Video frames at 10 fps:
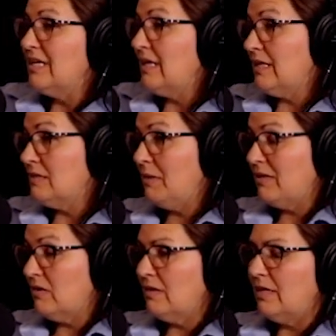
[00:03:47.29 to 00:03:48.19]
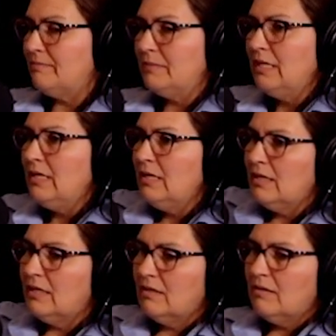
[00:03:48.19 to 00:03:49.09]
and you can't depend on
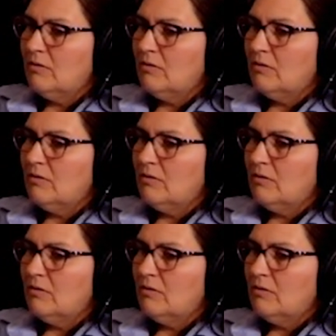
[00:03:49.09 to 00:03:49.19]
that.